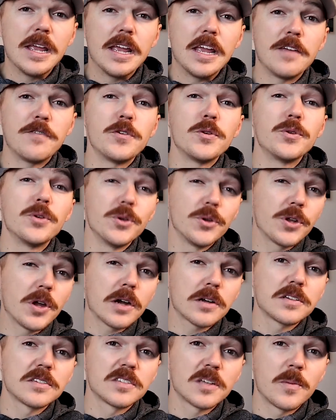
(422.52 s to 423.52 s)
If you do
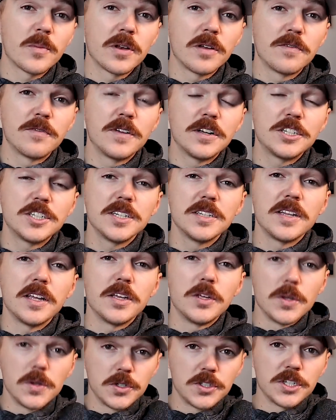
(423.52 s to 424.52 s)
talk to someone in fishing, they
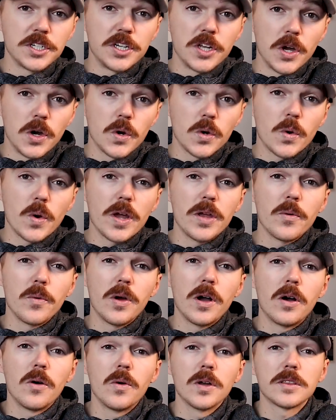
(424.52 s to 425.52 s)
usually know quite
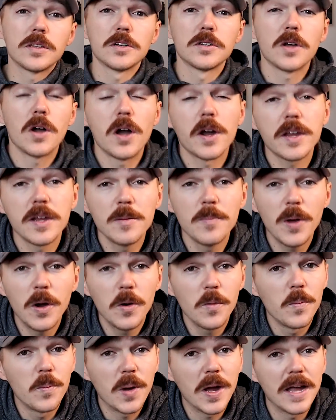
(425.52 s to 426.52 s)
well what they're talking
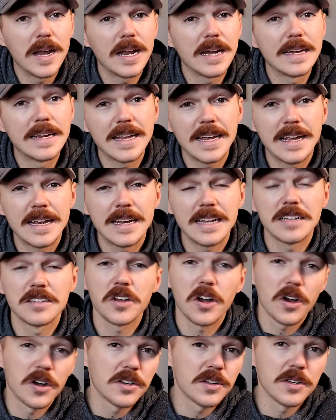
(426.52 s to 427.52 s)
about, but again, it's
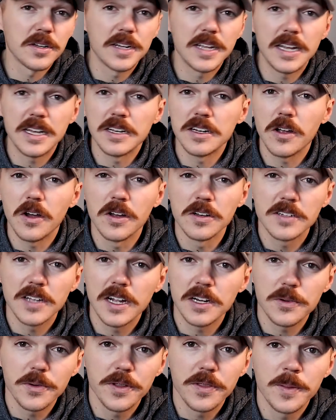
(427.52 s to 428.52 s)
hard to get in
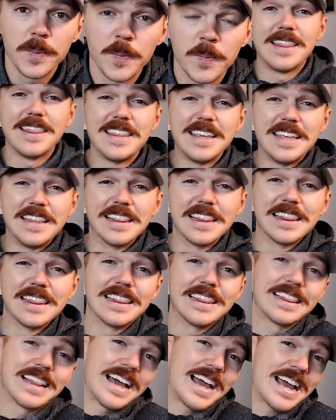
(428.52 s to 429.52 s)
contact with them. And the
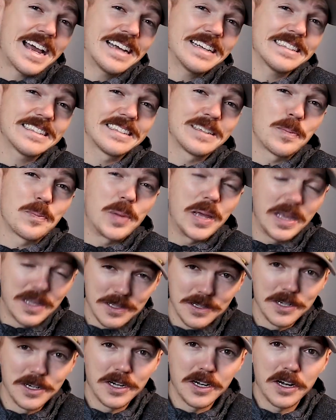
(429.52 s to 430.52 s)
last
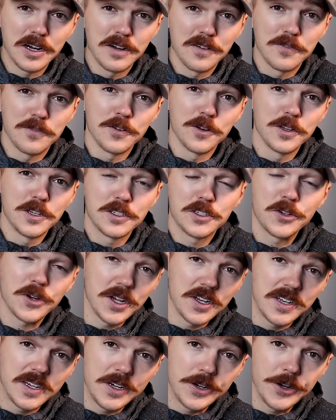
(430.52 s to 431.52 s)
pillar for this
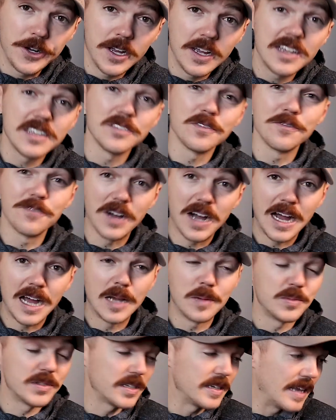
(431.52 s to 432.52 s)
criteria is
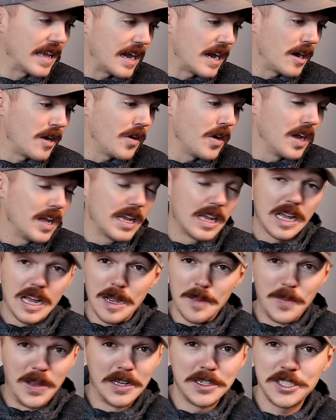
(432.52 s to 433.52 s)
vibes. Now,
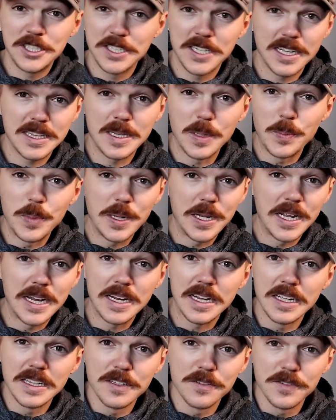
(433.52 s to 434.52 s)
I mentioned at the
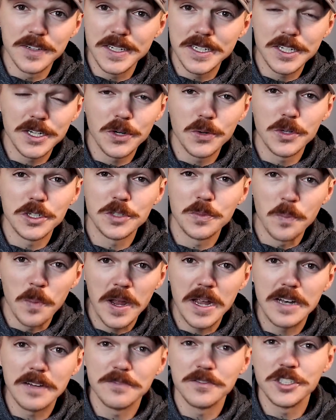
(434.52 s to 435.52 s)
beginning of the video, which
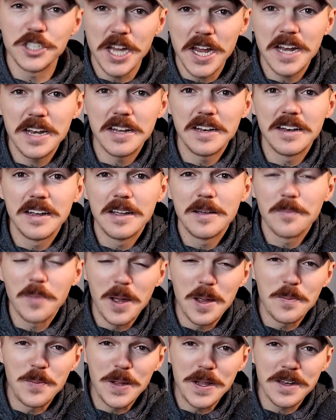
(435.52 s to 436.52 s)
might have jaded
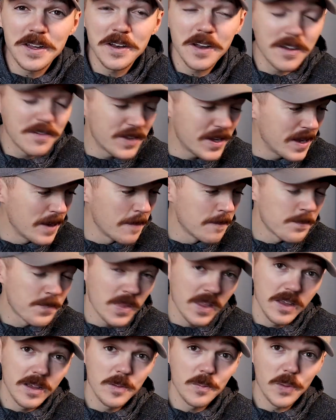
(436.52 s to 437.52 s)
my opinion of it,
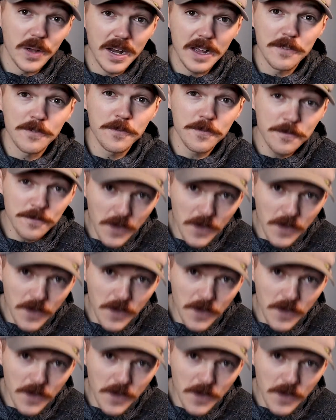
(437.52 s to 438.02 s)
but I